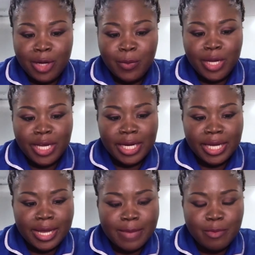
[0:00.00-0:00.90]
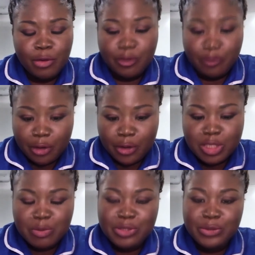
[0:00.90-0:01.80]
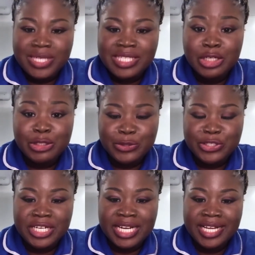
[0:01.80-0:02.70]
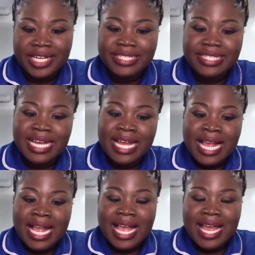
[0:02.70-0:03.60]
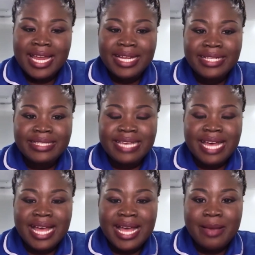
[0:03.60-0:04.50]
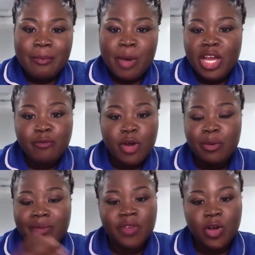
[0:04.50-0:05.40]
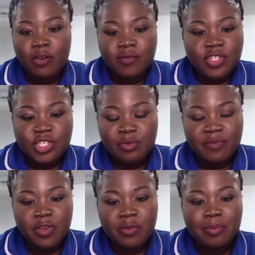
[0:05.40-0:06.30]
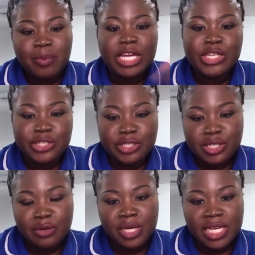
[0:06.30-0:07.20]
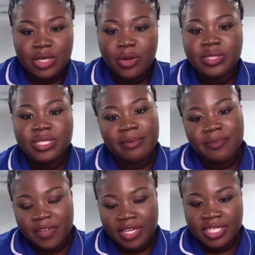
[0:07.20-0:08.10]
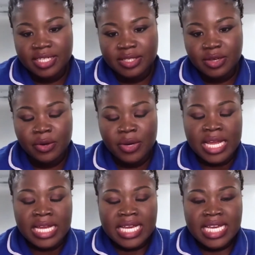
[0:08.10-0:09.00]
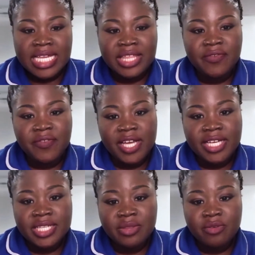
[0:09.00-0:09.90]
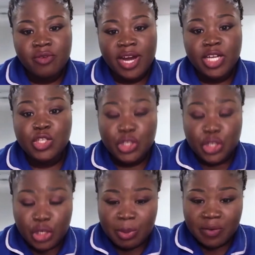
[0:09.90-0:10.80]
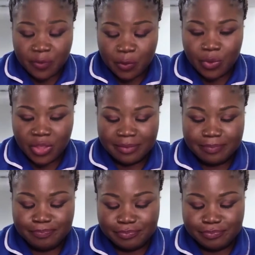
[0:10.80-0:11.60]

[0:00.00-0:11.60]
work in a Royal Free Hospital as a nutrition nurse. And my role involves just reviewing patients who need long-term feed and so either finding the right tubing for them.